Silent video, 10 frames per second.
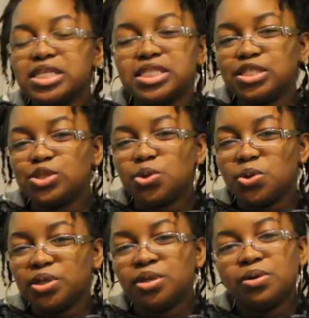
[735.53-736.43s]
essential
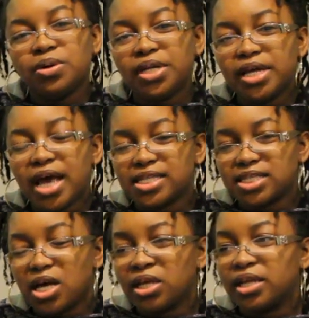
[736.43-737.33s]
oil on it. I
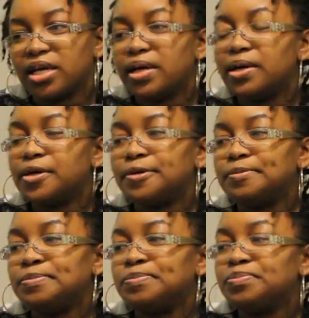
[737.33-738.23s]
saw that
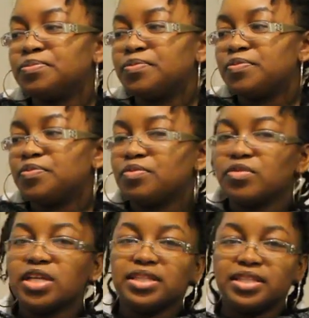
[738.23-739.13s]
um,
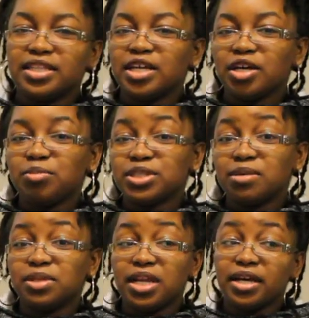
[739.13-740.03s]
that that could be
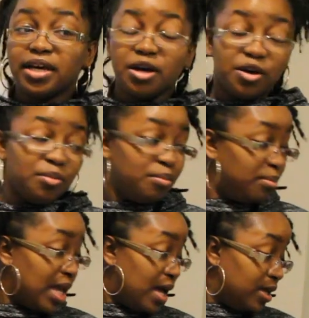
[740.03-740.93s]
something that could help
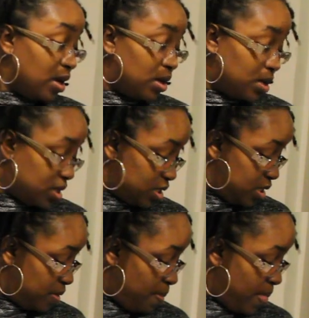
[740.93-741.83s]
blind dogs.
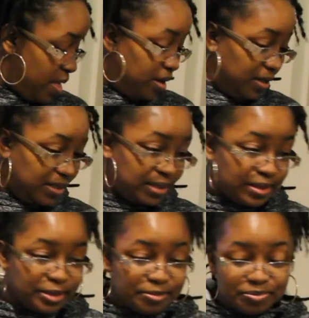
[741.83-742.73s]

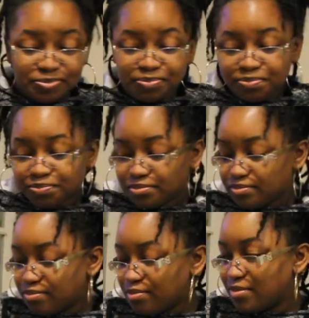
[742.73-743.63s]
Um,
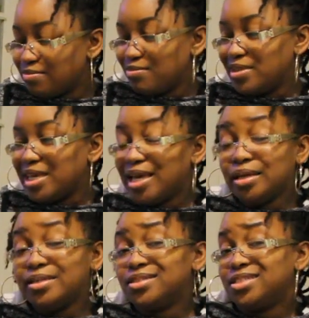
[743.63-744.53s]

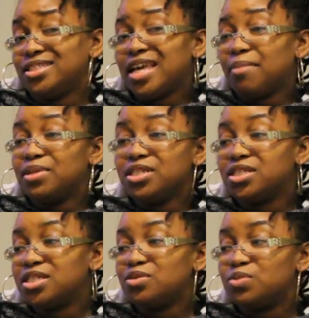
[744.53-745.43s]
and she, I mean,
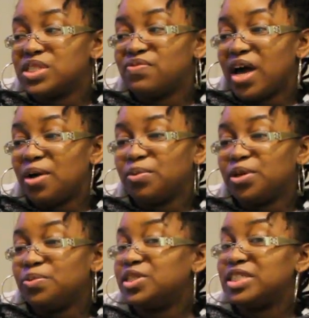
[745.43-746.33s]
she was fine with
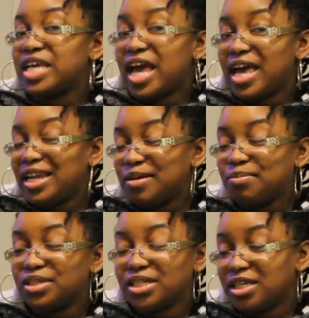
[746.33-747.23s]
it when she had it,
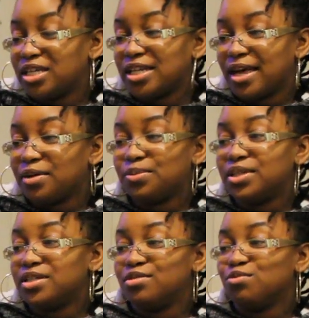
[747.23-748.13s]
but again, like when
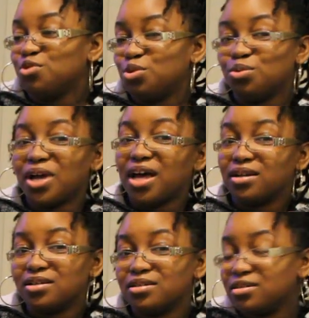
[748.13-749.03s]
it rolled out
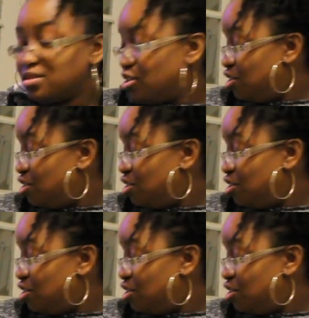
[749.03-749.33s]
of her